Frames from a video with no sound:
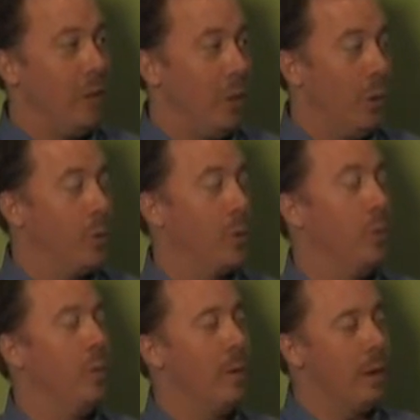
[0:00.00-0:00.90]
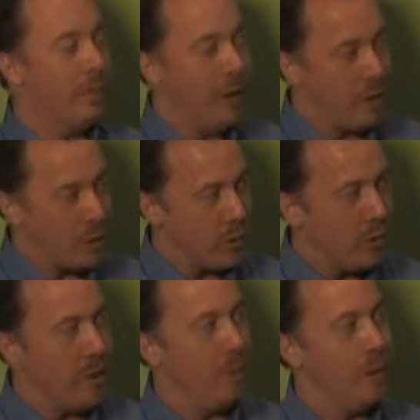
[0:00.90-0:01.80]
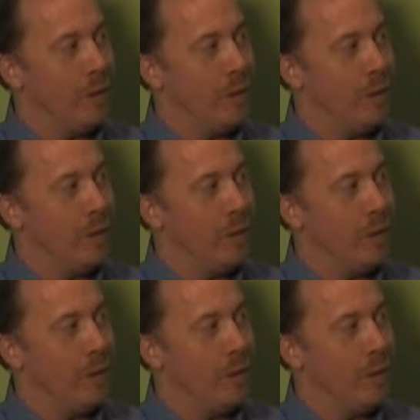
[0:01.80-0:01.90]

to do. So we want to make sure that people